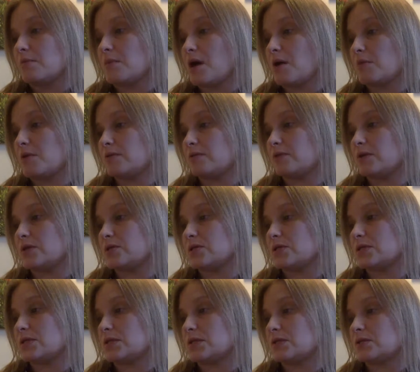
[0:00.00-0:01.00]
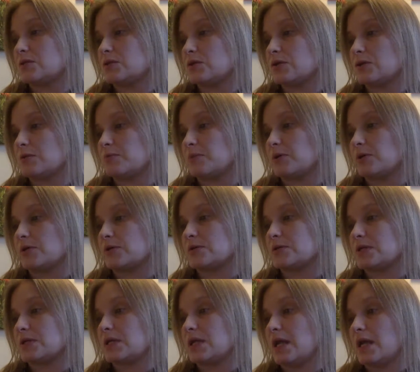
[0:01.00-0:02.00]
Mama reaches into her
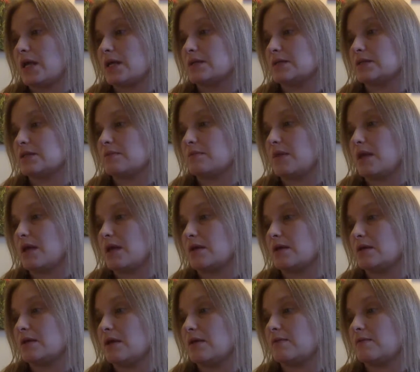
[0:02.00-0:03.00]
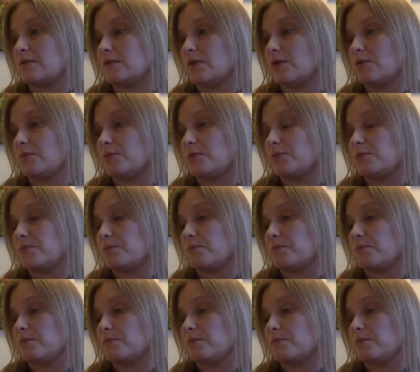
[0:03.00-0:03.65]
purse and hands the man an envelope.